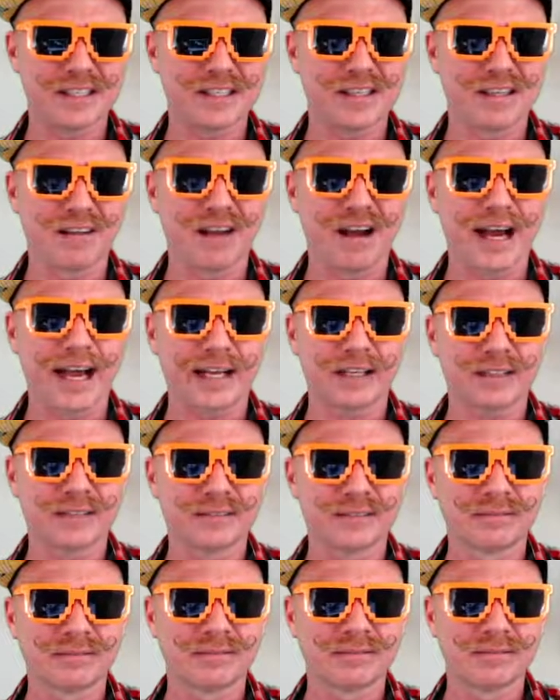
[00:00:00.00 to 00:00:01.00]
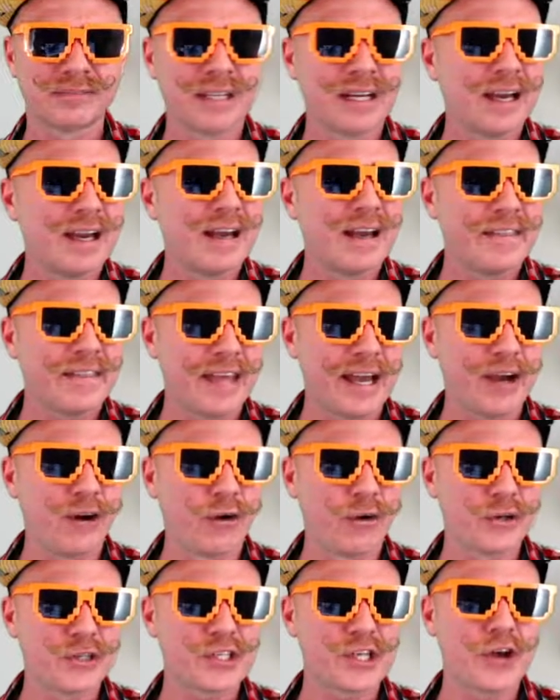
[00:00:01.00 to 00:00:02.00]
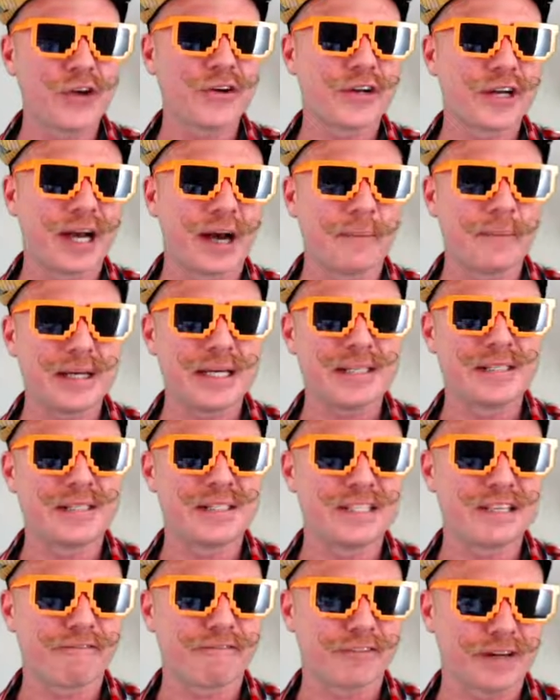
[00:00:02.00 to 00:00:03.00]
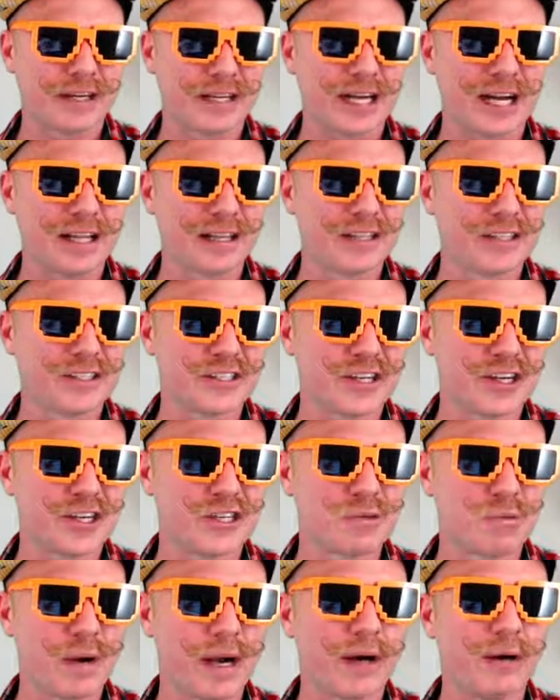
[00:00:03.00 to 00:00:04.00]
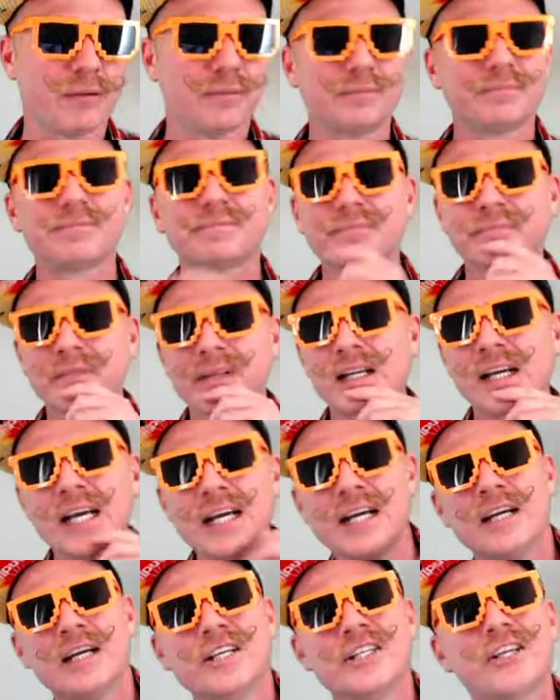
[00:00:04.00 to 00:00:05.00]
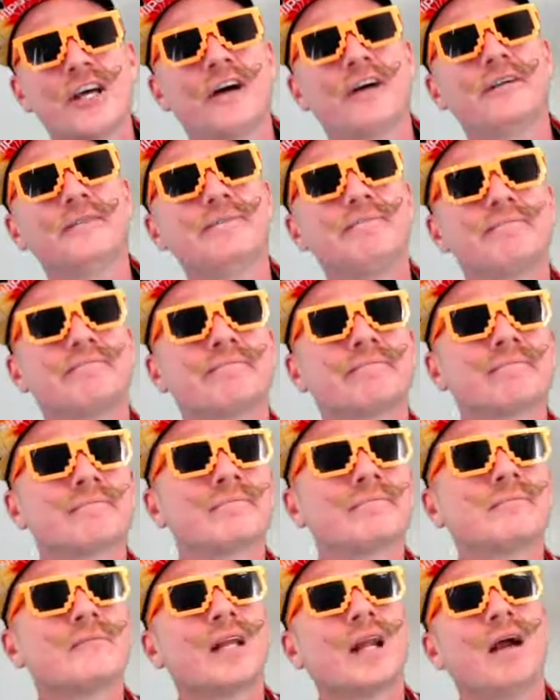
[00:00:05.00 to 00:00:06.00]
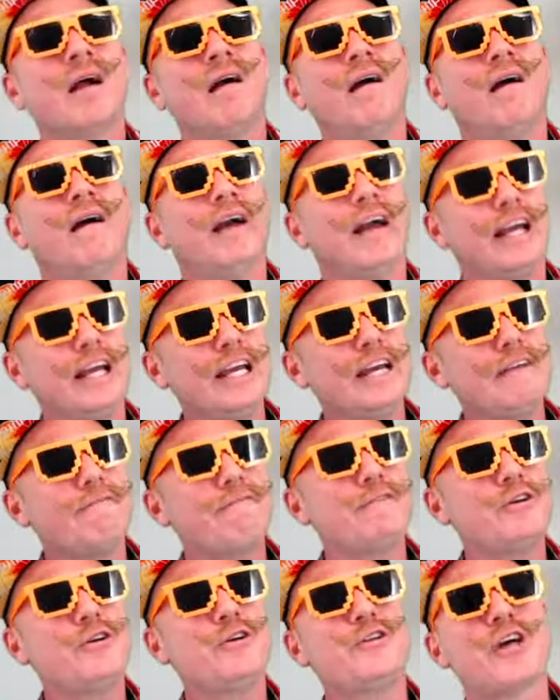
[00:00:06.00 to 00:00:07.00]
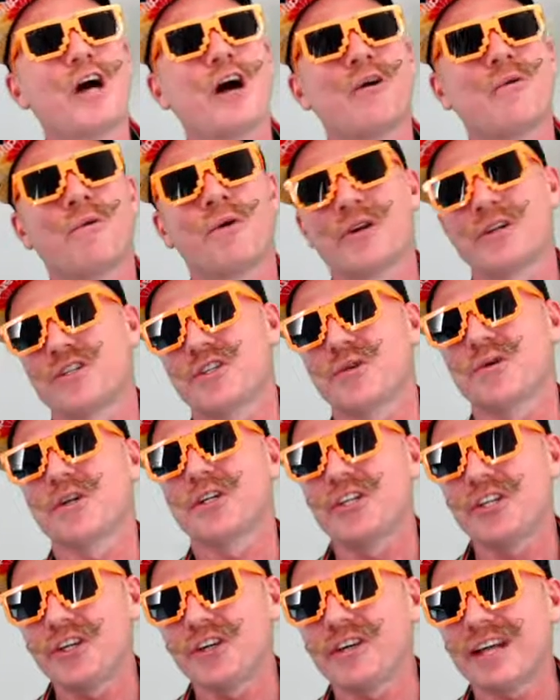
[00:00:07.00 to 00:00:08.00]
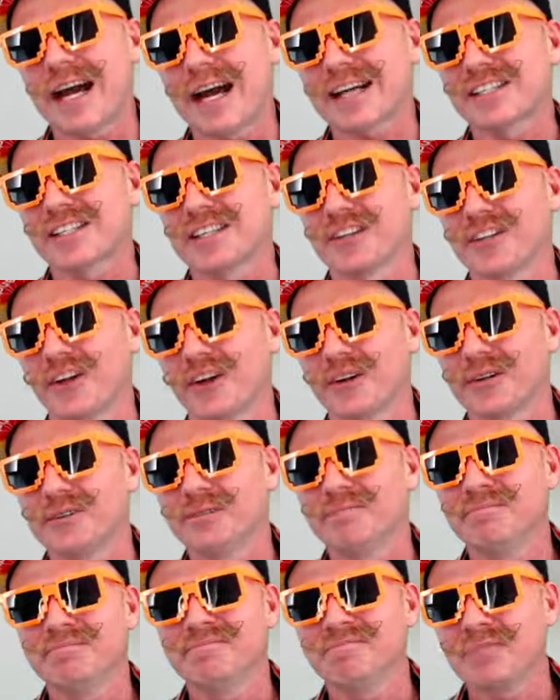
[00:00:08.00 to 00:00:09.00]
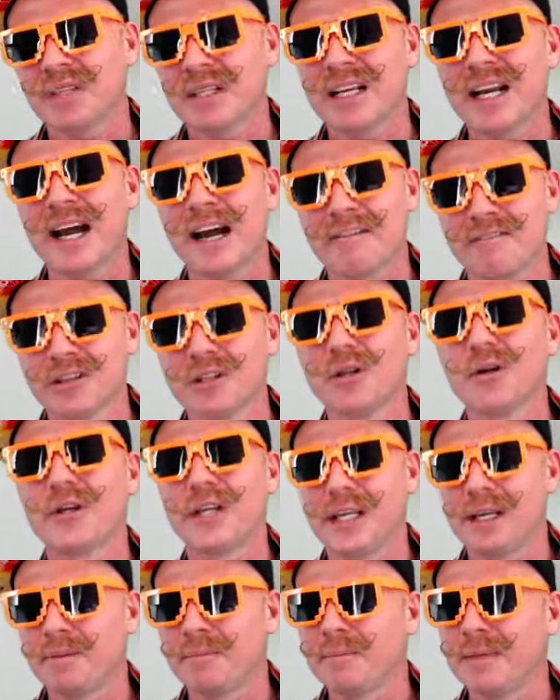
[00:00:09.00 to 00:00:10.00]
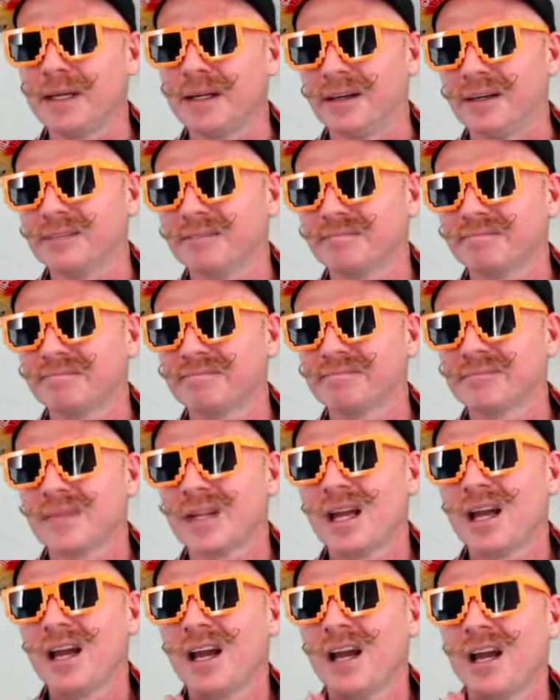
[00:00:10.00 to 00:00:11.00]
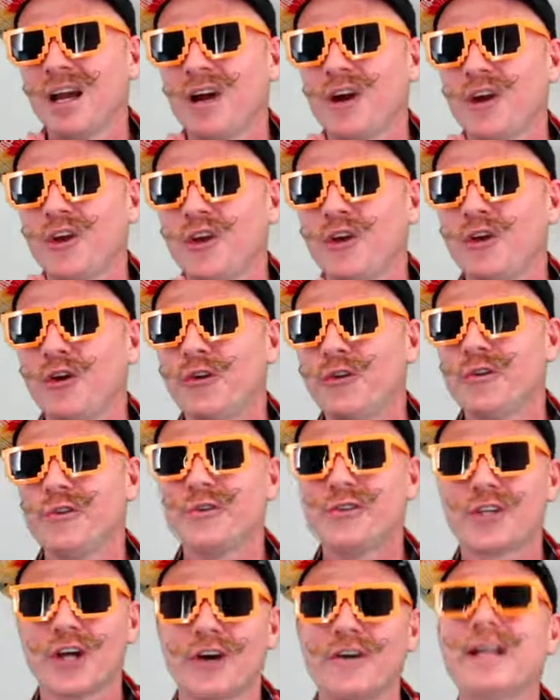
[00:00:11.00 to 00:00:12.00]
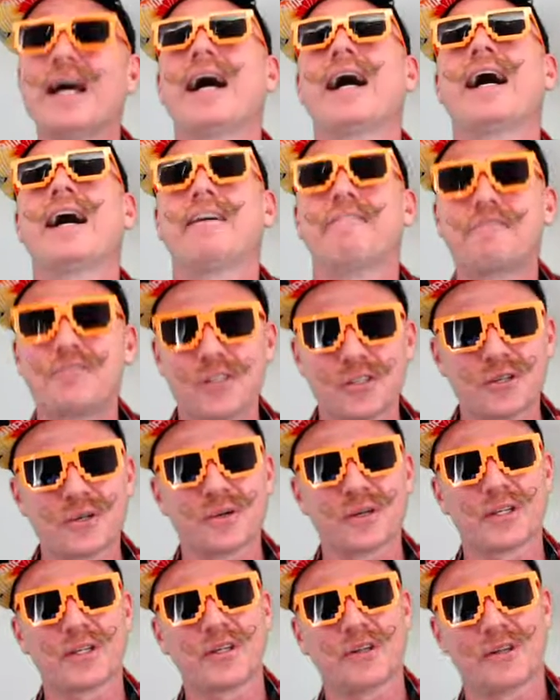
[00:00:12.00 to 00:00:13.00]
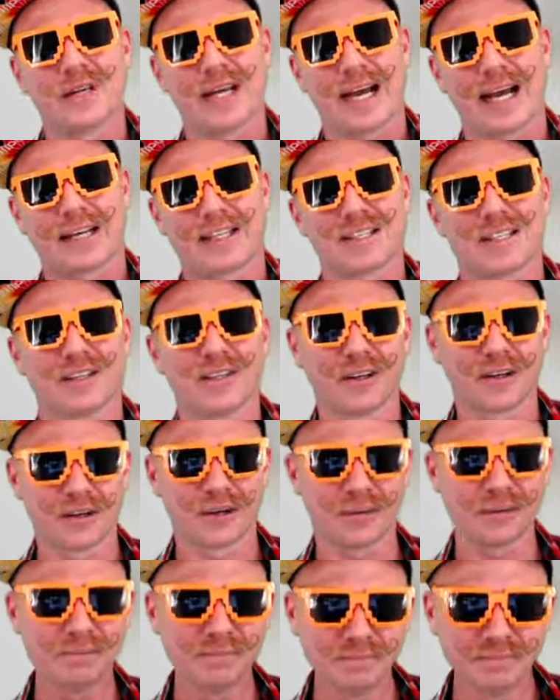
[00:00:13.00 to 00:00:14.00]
you like. They also come into different colors as well. So if you don't want to do a cute axolotl, we're going to have a look in a minute. You don't have to do a cute axolotl.